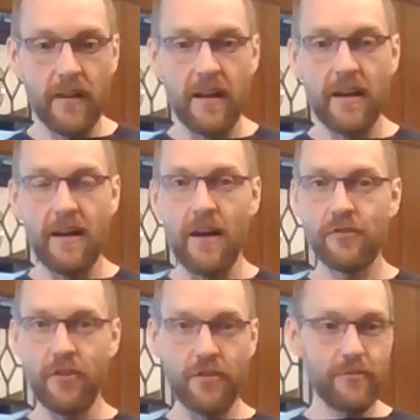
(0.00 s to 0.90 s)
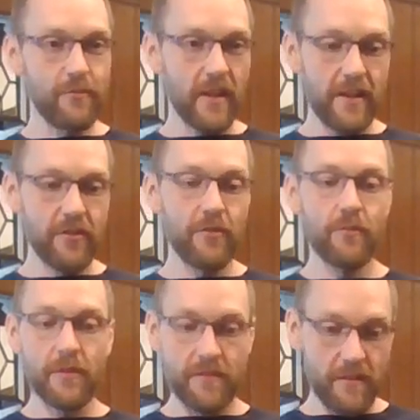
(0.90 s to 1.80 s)
I'll show you what I do
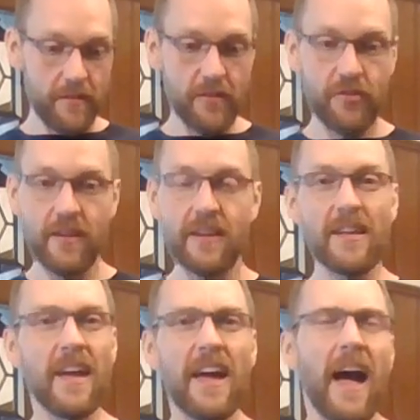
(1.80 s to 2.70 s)
with some of this chicken.